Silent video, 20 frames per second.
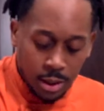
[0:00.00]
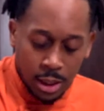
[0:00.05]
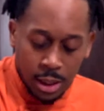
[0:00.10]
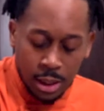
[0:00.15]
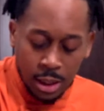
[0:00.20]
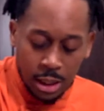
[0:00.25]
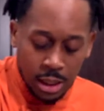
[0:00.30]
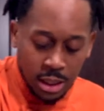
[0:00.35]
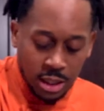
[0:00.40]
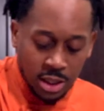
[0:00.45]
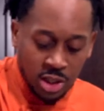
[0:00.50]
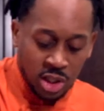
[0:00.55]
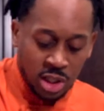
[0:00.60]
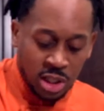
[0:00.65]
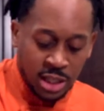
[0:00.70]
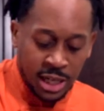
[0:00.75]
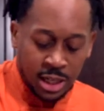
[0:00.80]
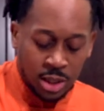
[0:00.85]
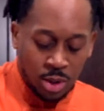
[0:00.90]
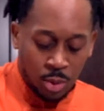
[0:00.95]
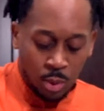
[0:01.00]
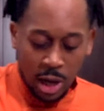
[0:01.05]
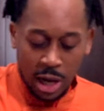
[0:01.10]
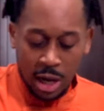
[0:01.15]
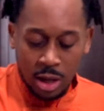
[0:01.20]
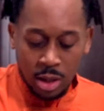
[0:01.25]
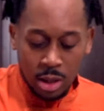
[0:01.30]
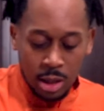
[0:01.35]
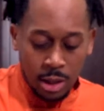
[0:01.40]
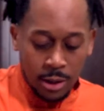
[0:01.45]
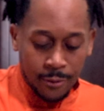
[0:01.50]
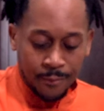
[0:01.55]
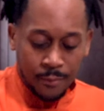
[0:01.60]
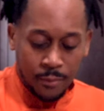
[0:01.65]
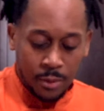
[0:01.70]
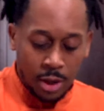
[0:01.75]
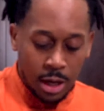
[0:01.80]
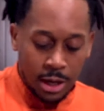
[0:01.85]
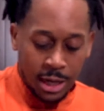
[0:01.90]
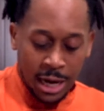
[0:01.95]
And again, this just takes a while.
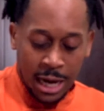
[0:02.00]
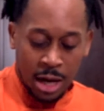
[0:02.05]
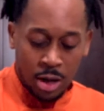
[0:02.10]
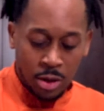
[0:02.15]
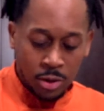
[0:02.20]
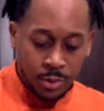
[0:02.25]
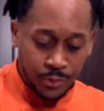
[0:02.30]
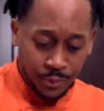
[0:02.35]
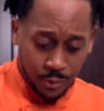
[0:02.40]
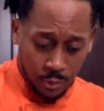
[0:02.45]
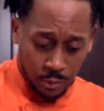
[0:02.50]
Now,